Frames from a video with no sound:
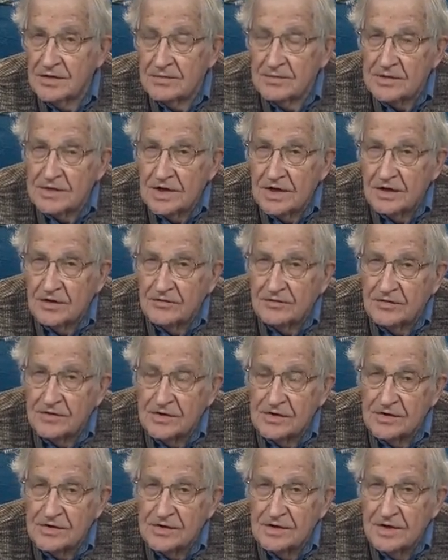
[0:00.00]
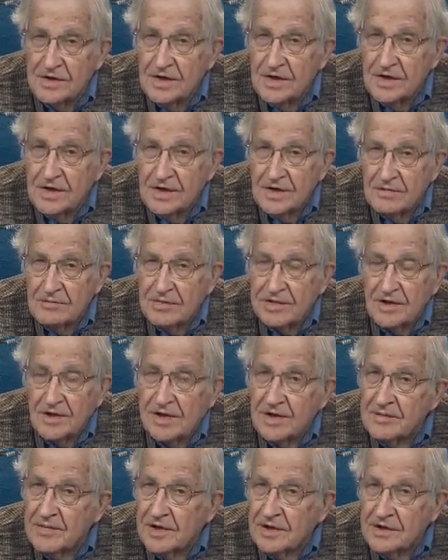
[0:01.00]
himself is
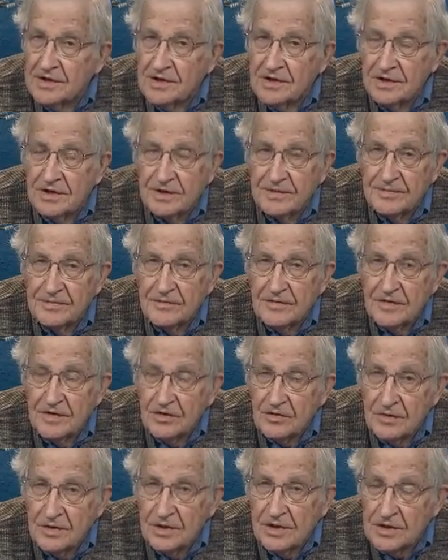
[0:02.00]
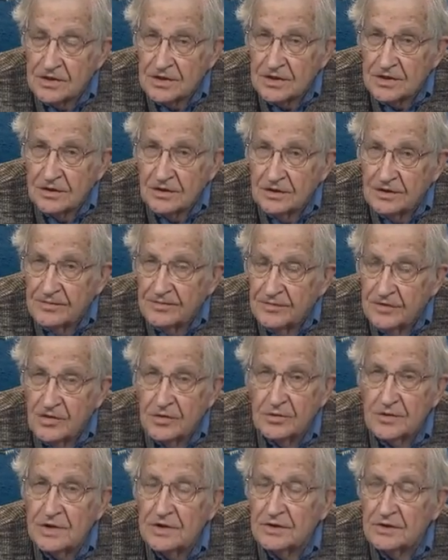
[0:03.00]
pretty much a traditional
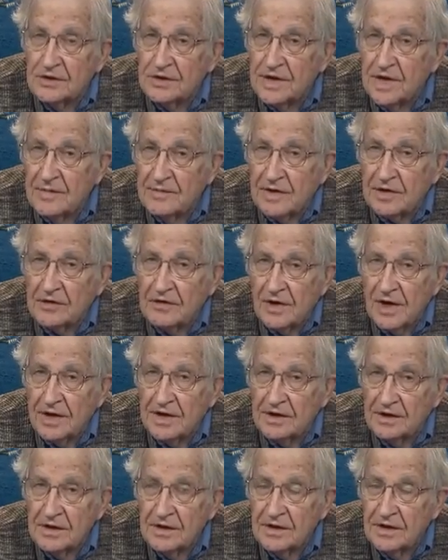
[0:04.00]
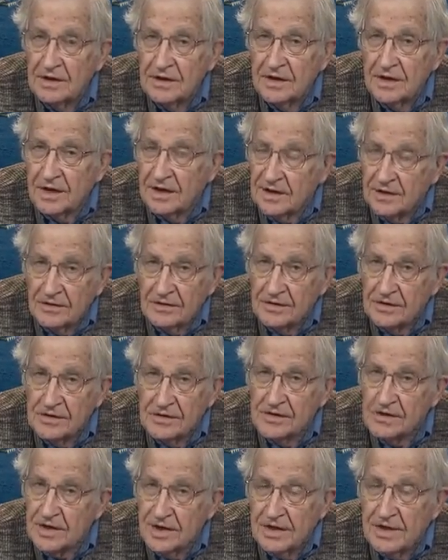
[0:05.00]
New Deal Democrat. I don't
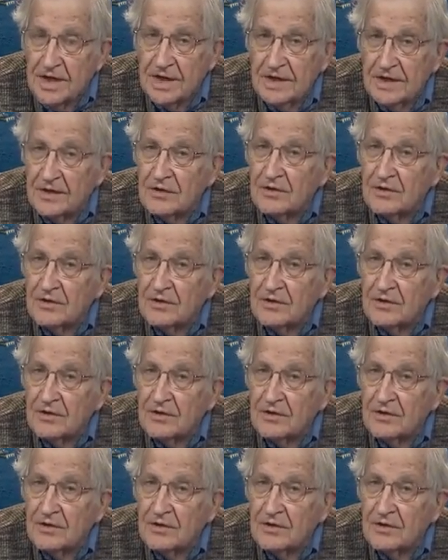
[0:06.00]
say that in